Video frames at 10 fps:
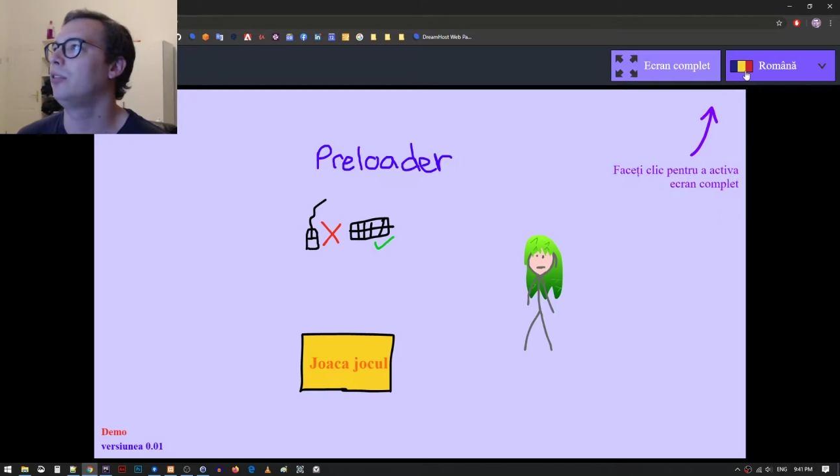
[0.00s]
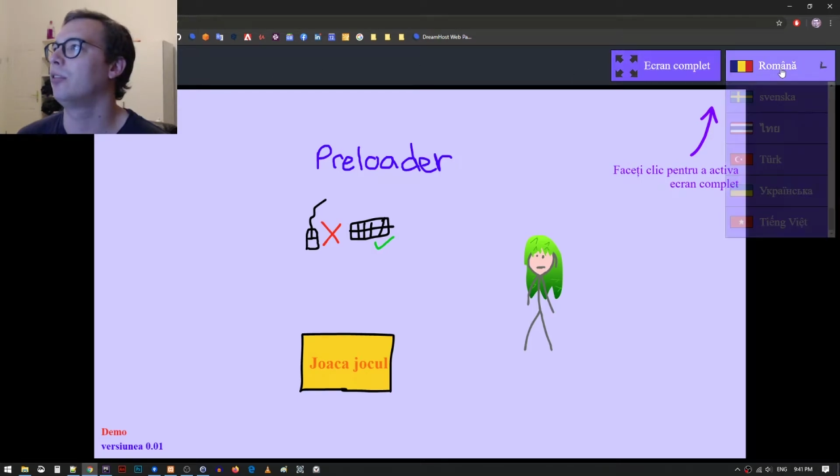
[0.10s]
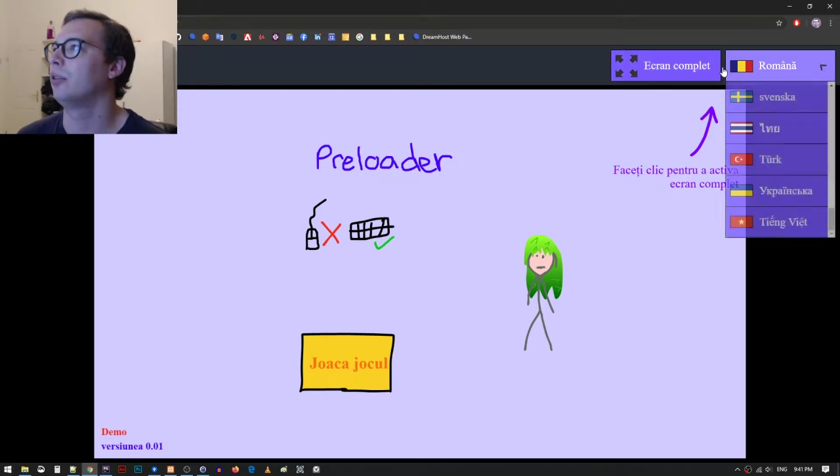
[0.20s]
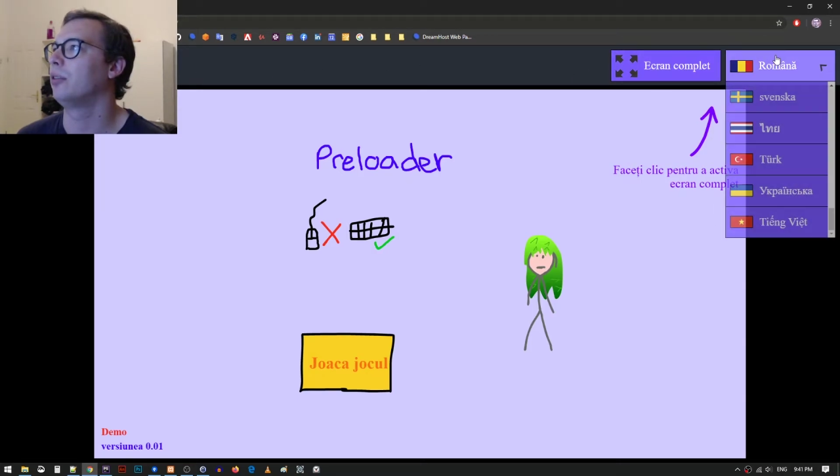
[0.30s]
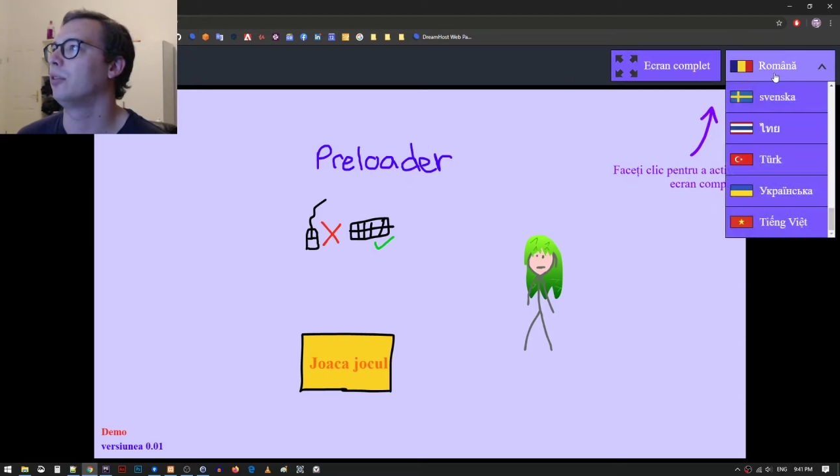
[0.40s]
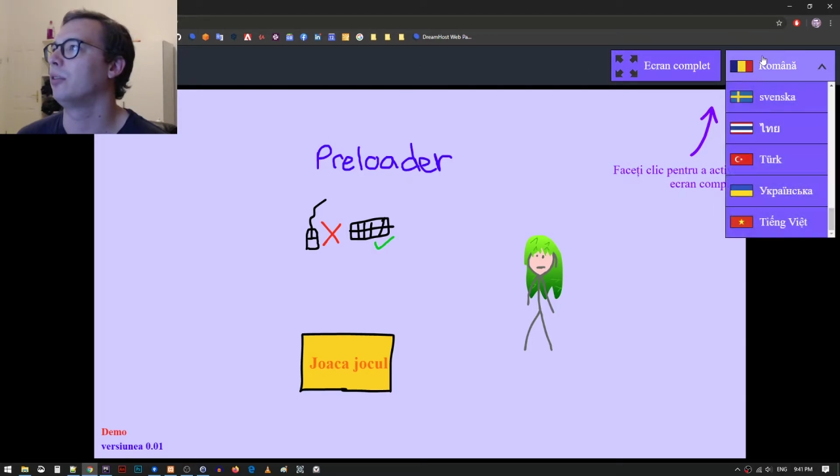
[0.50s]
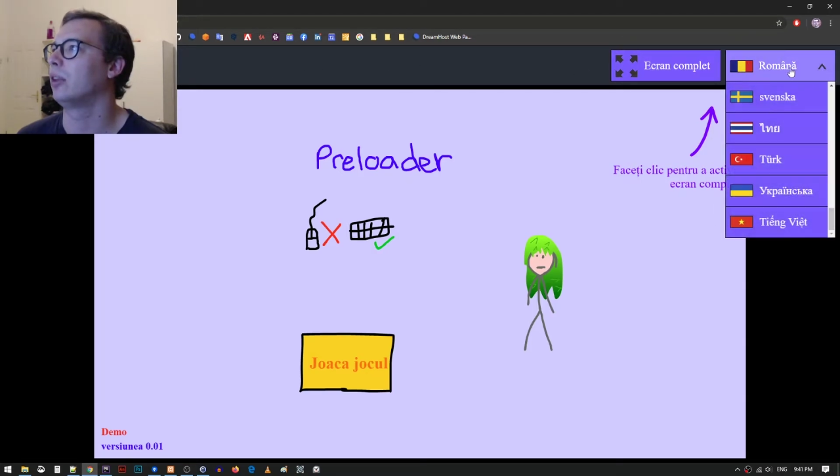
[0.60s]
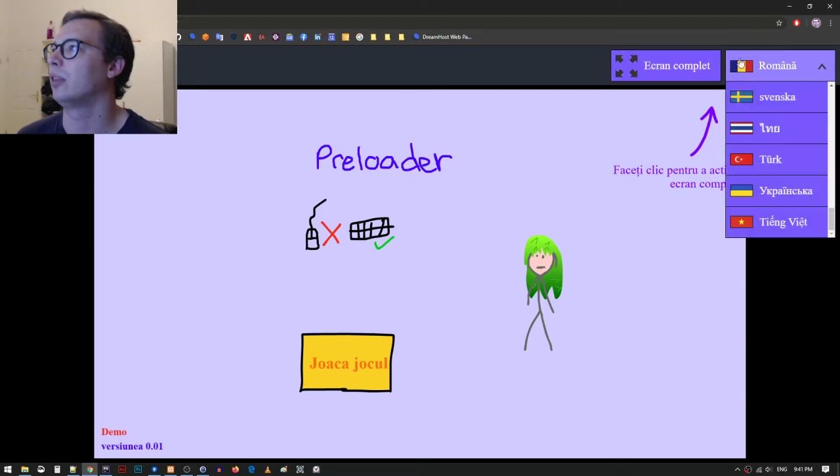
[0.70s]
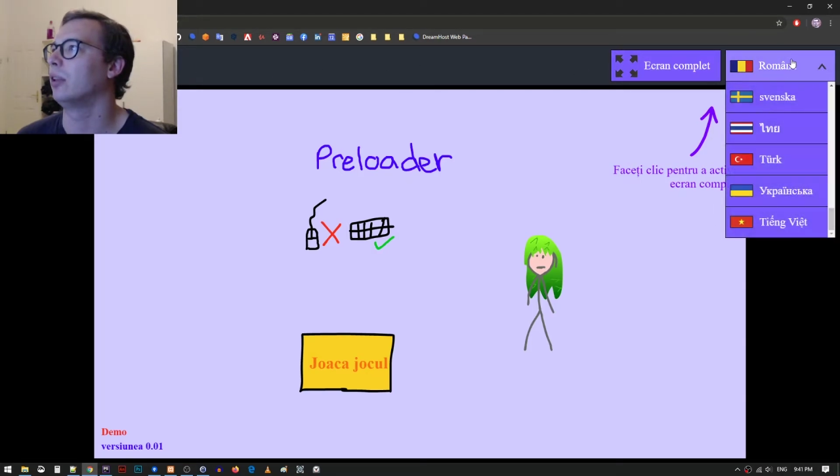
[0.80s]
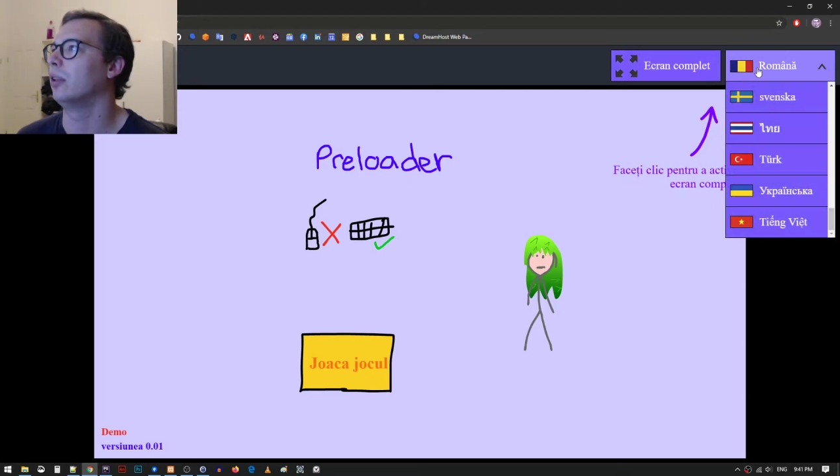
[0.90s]
So this is
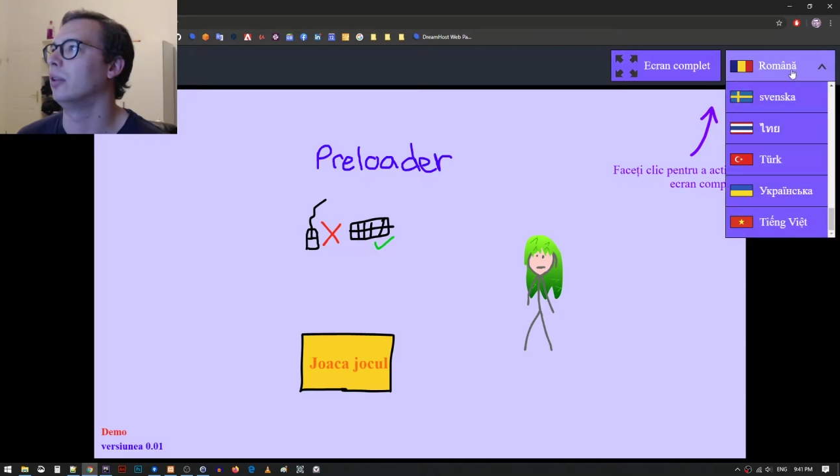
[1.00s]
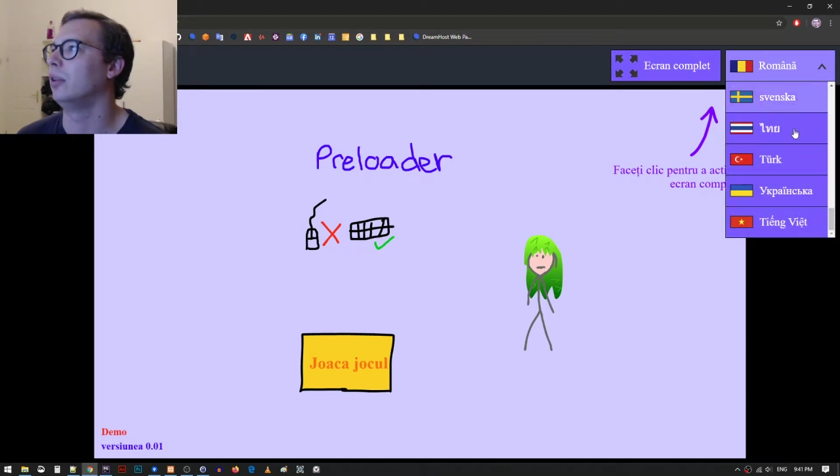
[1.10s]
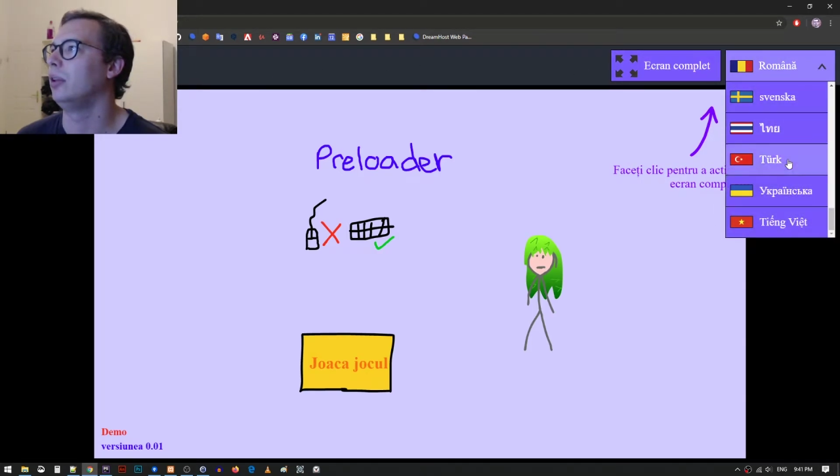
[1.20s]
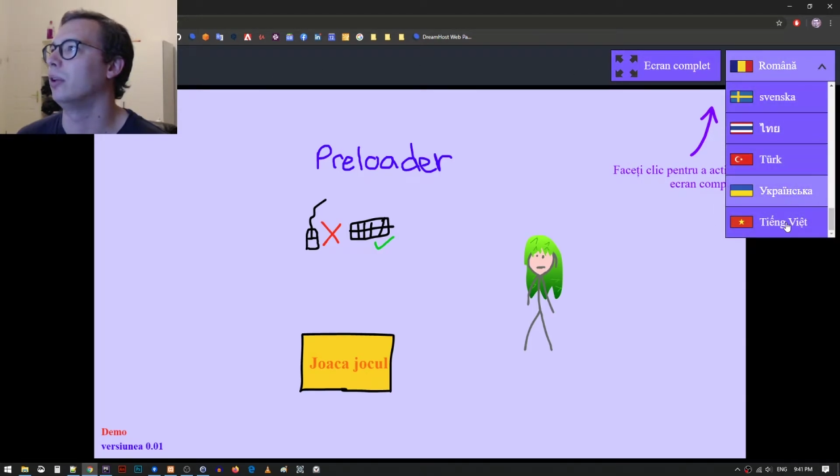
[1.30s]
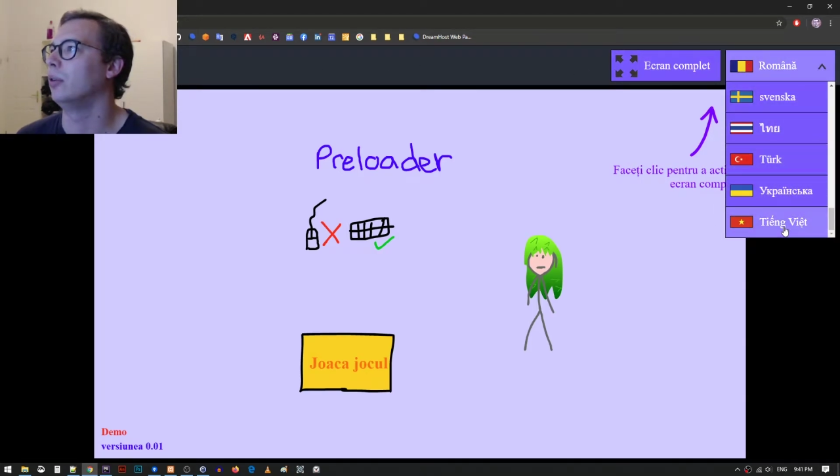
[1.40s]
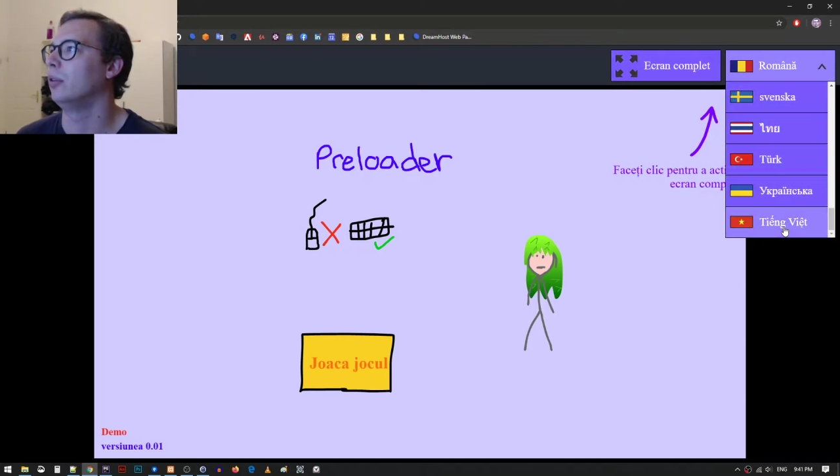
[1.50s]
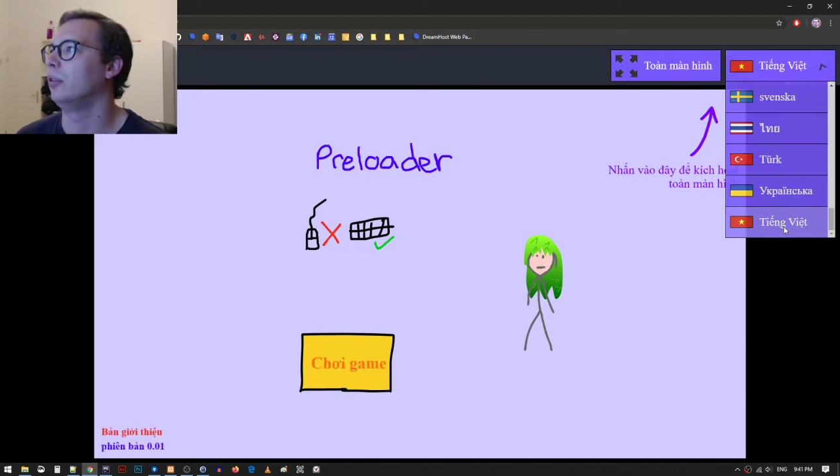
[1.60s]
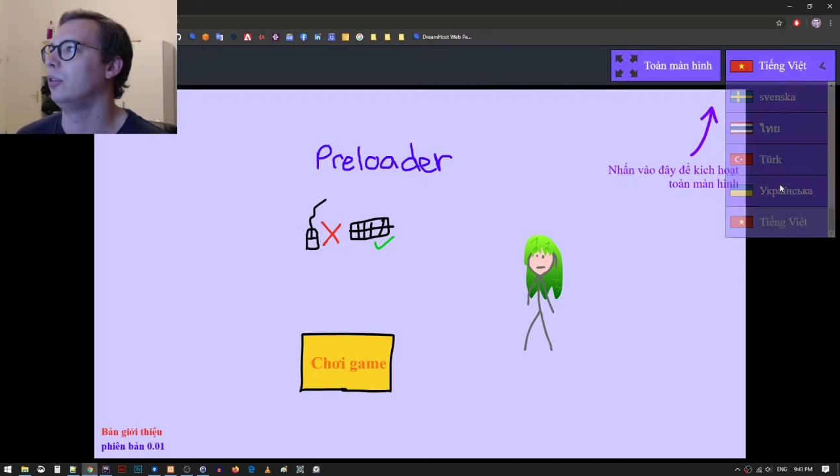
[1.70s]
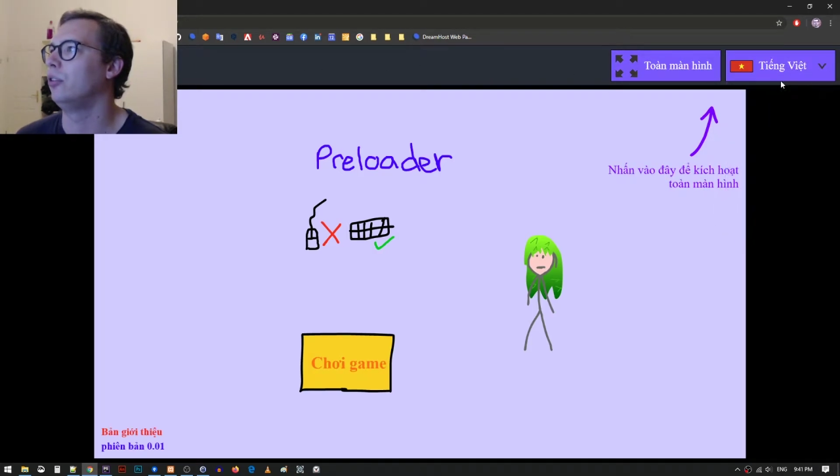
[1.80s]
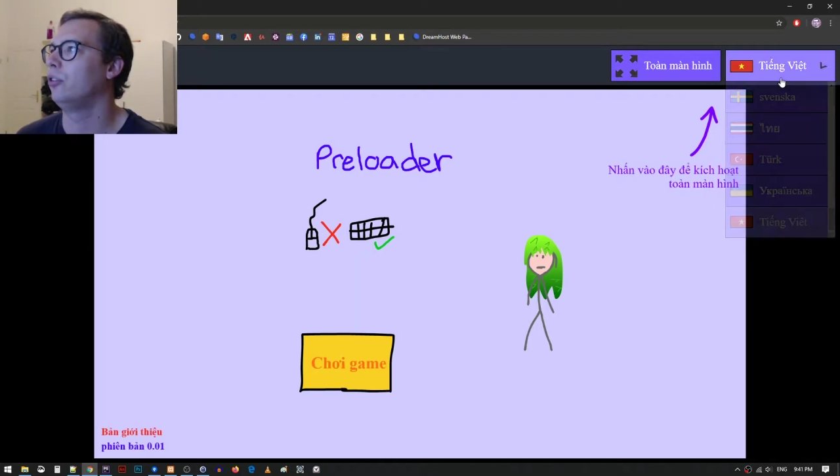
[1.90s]
like the, to